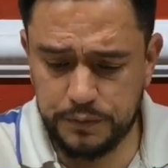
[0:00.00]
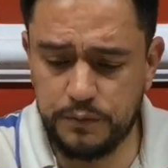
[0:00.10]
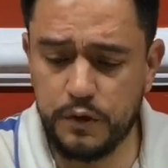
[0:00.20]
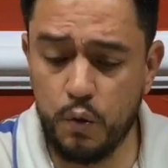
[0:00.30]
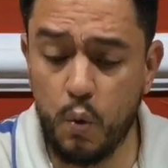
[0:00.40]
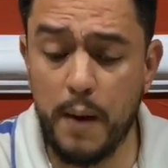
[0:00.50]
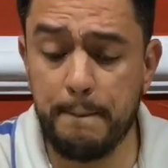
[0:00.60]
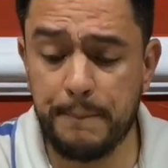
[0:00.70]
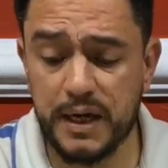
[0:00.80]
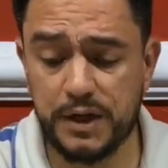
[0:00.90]
one
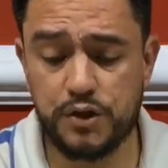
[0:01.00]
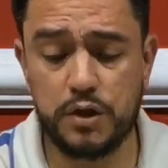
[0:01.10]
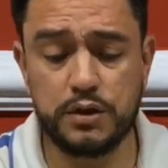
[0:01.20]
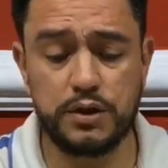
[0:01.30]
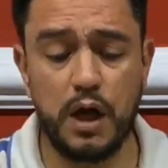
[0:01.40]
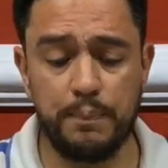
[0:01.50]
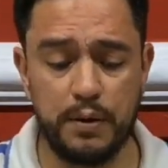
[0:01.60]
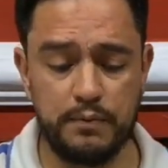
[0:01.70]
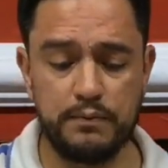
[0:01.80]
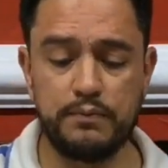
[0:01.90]
picture on top.
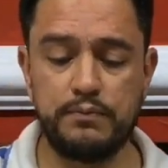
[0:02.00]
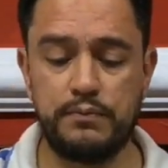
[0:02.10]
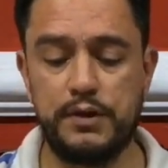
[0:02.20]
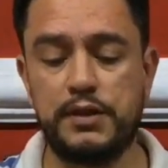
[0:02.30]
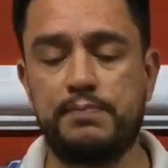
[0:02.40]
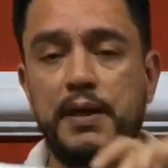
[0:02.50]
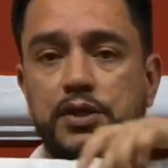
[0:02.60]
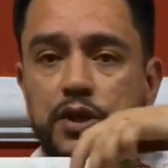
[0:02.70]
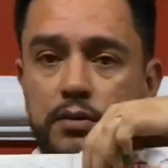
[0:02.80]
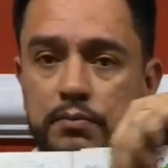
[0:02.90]
This
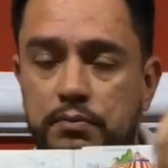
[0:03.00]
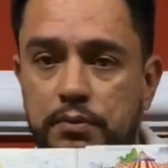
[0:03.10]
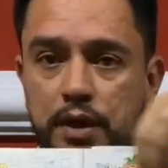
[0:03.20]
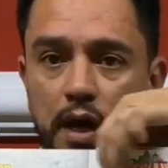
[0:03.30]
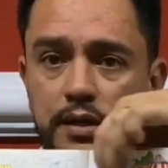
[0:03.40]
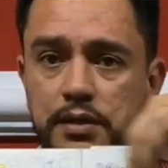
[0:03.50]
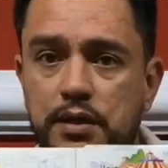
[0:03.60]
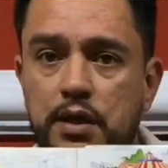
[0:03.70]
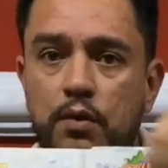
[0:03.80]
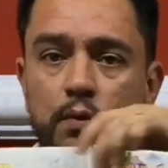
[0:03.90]
picture, yes?
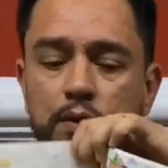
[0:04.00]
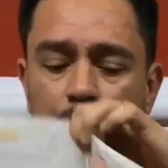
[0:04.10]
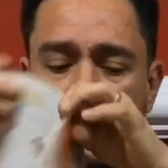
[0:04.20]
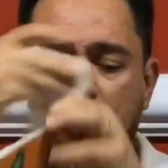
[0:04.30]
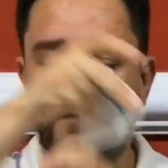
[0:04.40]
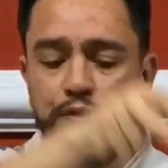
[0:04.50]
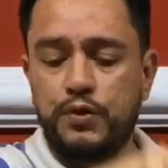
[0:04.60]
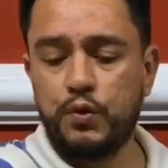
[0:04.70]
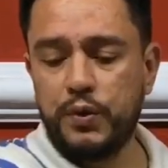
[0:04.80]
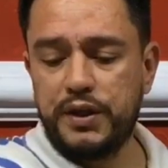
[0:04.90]
What do we have to do
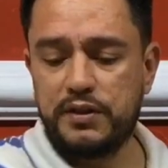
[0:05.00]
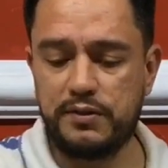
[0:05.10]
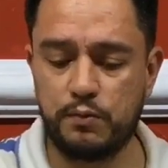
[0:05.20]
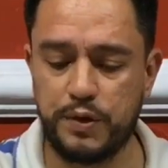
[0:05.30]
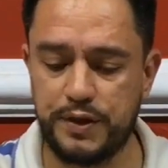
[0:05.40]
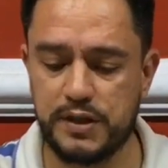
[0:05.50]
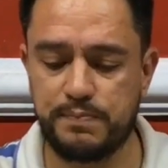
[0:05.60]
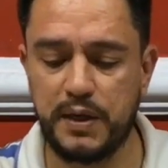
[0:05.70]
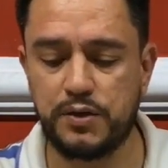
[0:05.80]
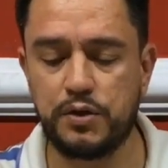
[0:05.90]
with this
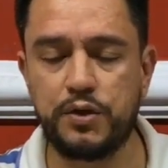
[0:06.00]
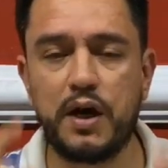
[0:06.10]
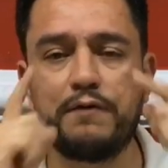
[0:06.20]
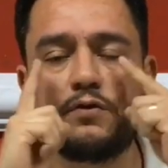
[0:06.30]
picture? You have to